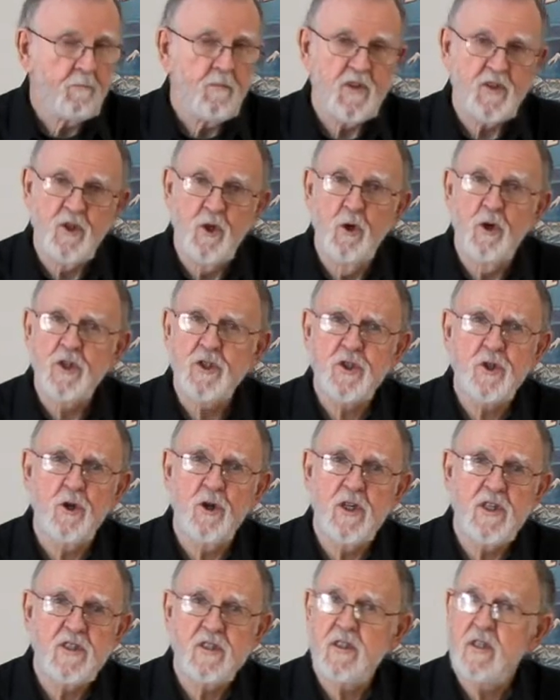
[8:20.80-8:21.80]
Your
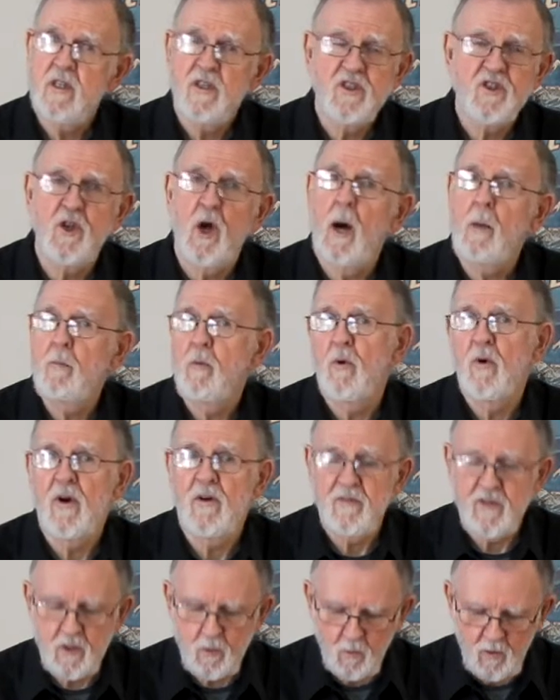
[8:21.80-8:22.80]
choice, stop
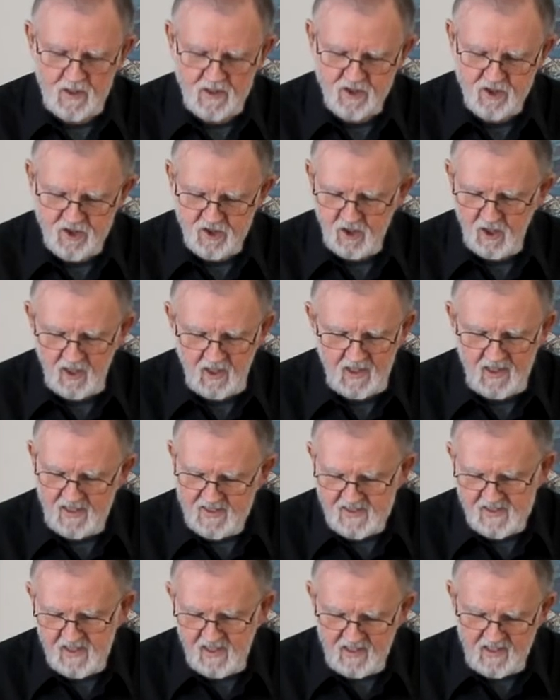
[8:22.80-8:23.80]
wherever you wish.
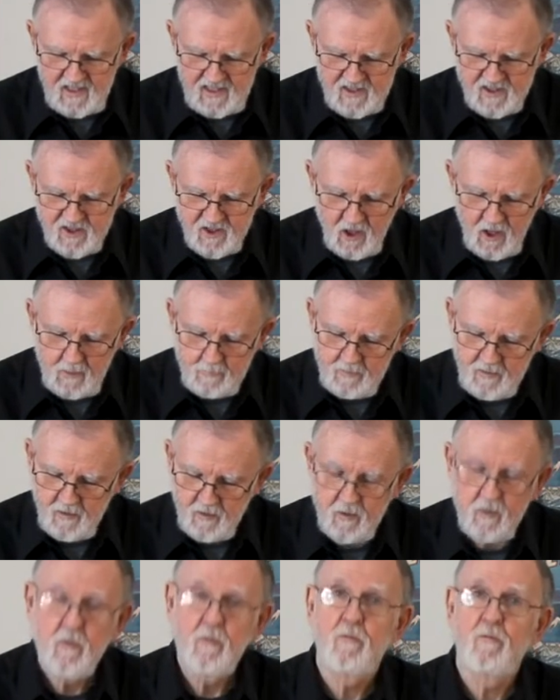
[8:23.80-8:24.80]
Let's say they stop
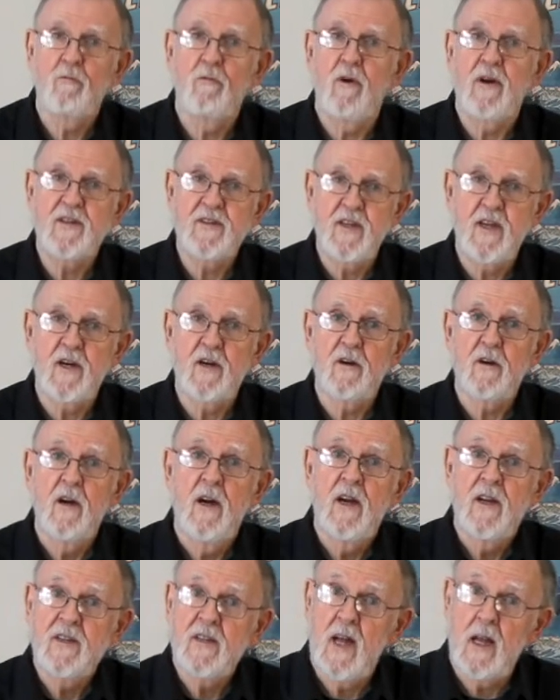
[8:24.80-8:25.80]
right there.
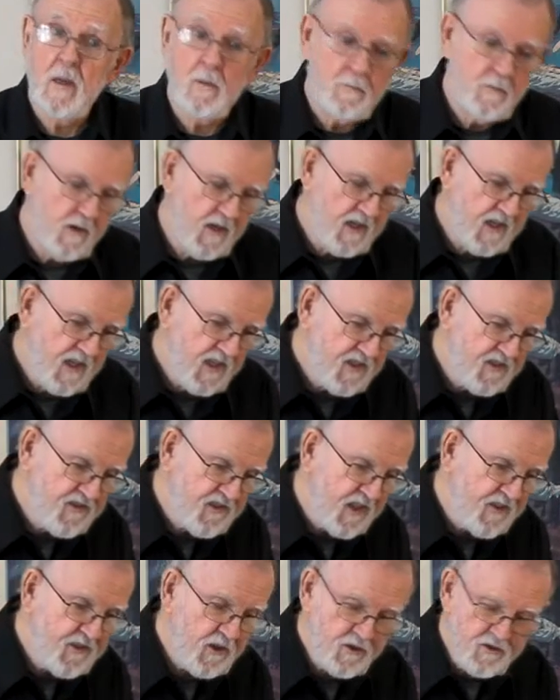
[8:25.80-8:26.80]
Tell them,
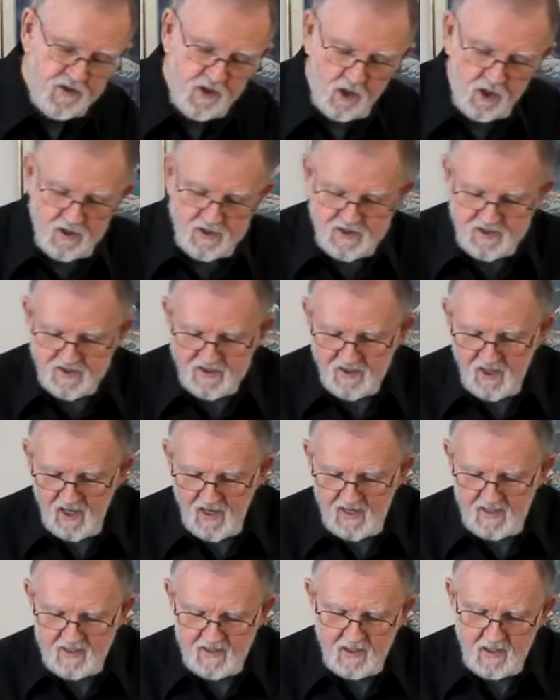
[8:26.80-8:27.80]
set those cards
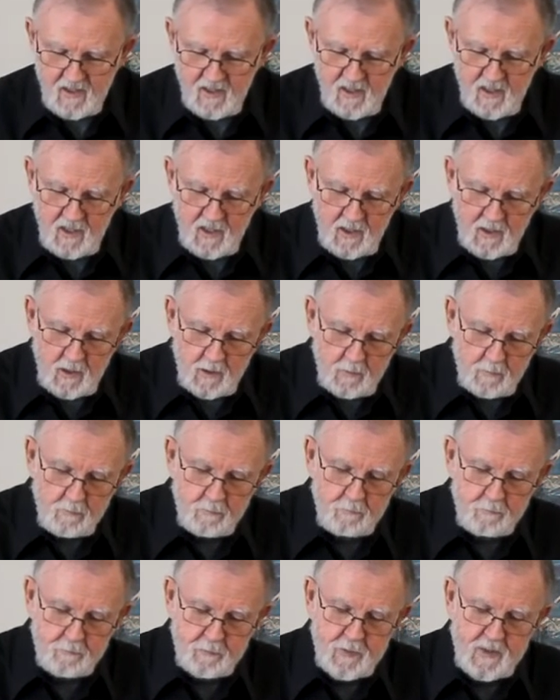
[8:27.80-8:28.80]
aside
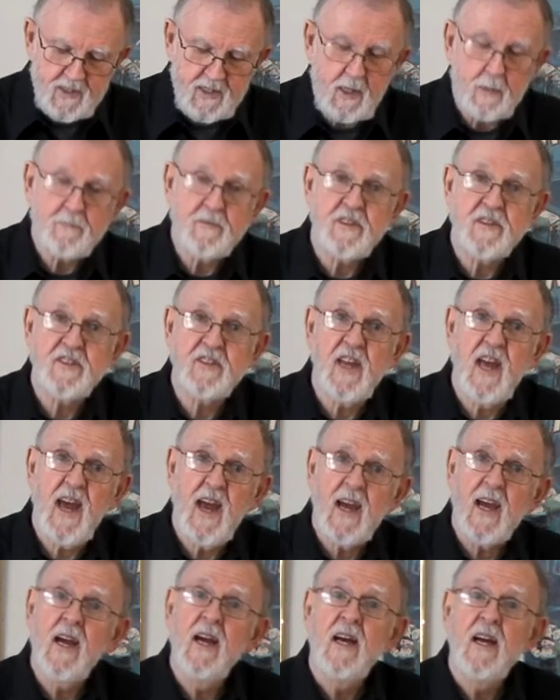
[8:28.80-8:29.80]
pick up the
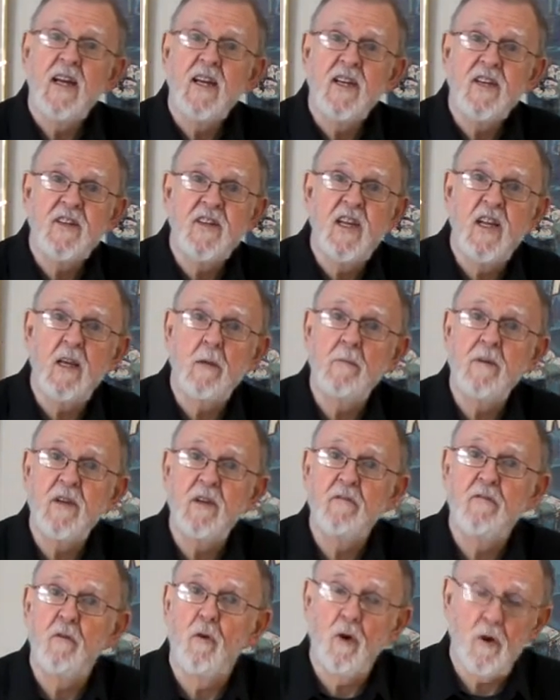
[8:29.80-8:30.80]
stack, deal them
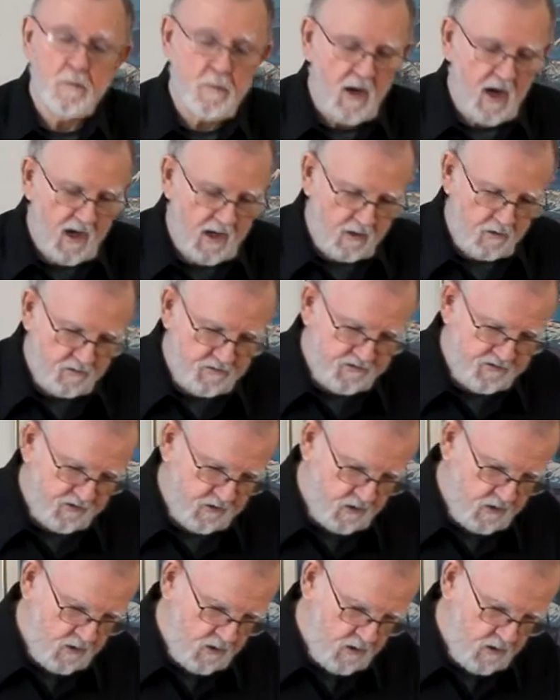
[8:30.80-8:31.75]
into four piles.